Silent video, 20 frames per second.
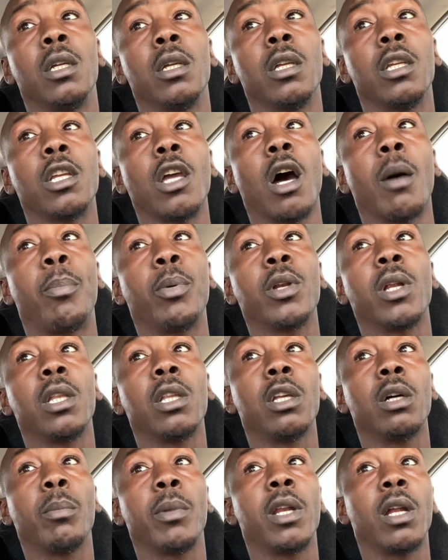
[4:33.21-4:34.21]
y'all put a
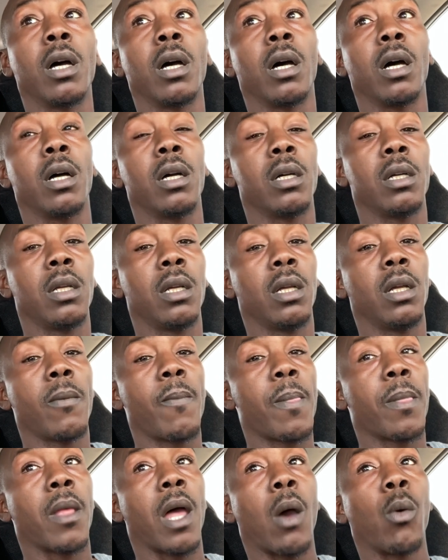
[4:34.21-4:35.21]
little bit of,
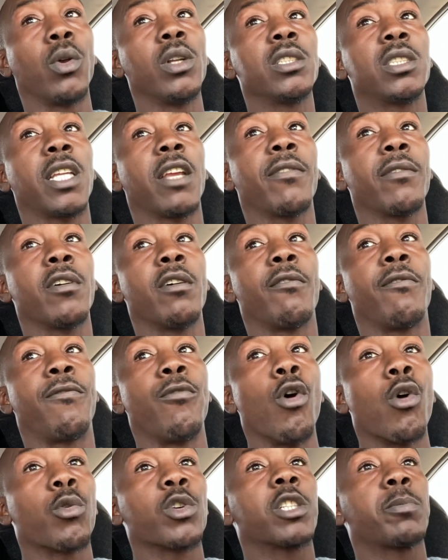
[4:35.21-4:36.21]
I wouldn't say
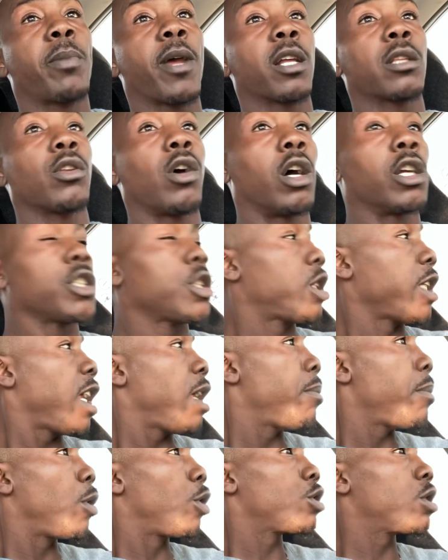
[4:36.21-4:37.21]
full respect on
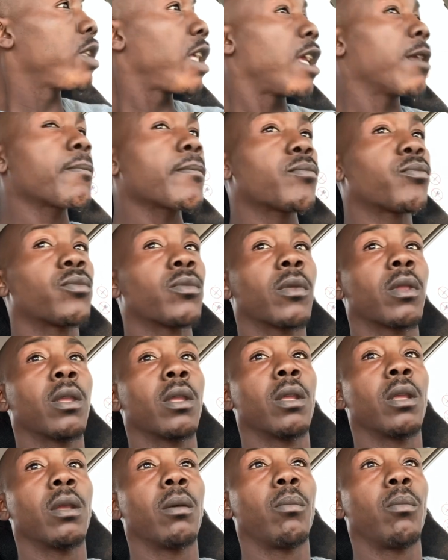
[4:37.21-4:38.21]
JAE MILLZ's name.
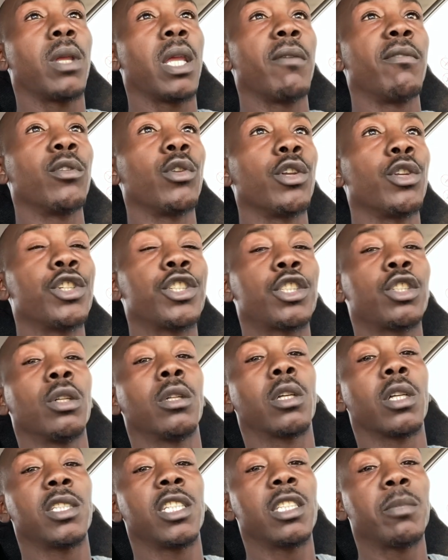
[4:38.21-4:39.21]
Even though you should,
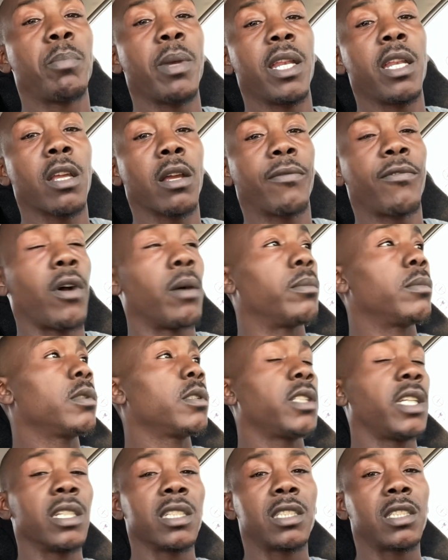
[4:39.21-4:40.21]
because he's been here from
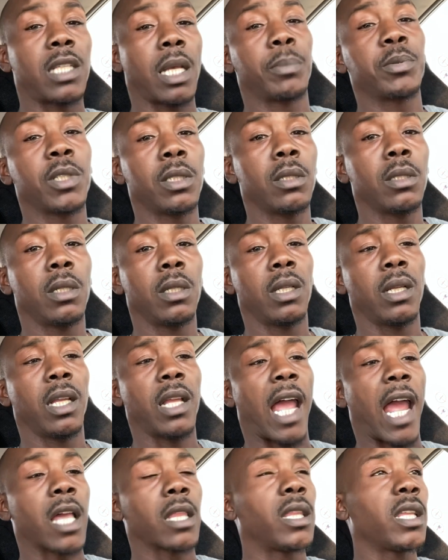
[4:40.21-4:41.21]
the inception.
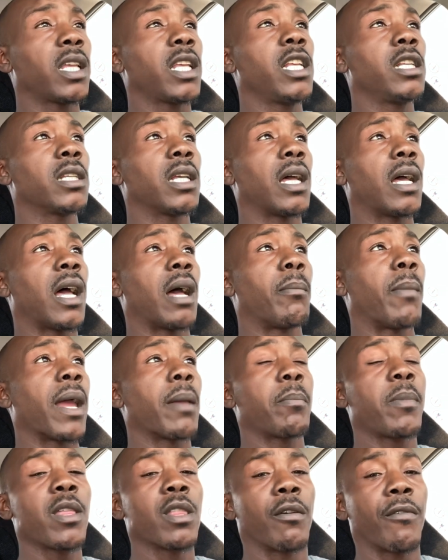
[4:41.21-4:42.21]
I think he
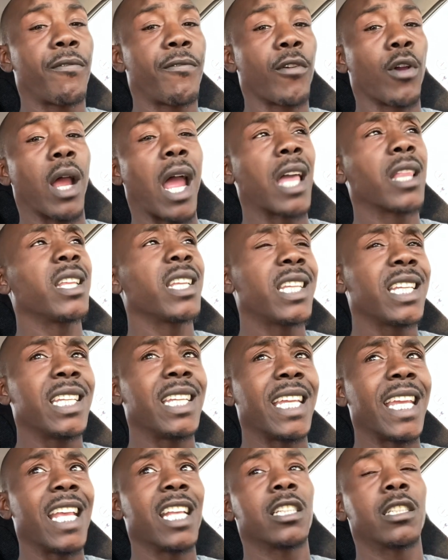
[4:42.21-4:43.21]

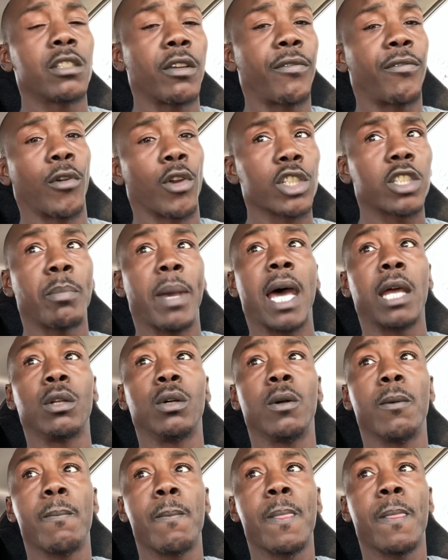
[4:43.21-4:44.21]
is the first
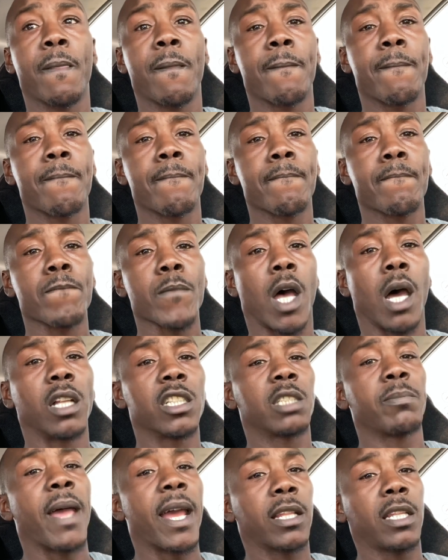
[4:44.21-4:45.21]
battle
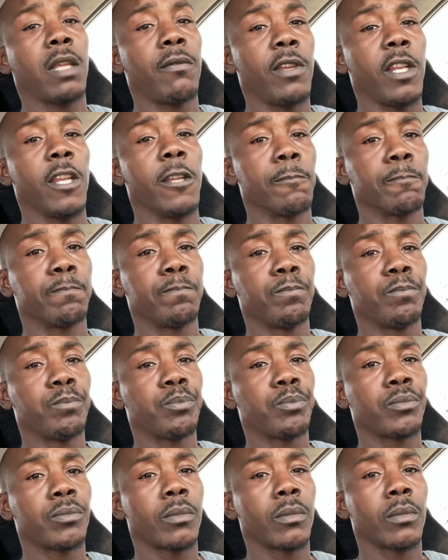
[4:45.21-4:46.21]
on Smack DVD.
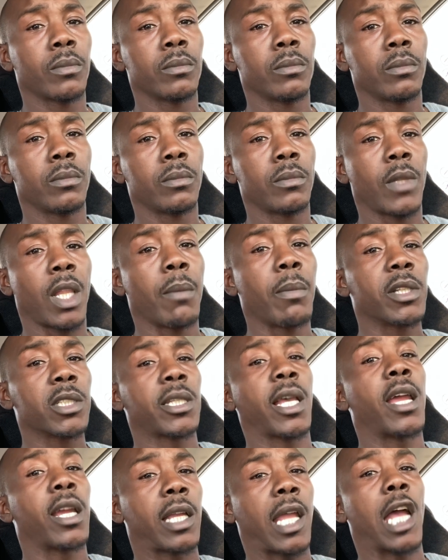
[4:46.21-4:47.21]
Him and
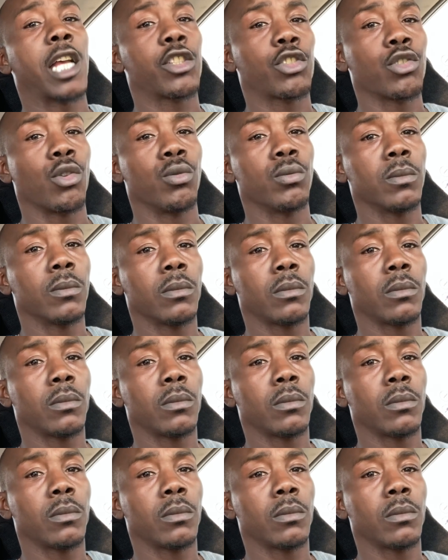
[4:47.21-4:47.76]
Sire Castro.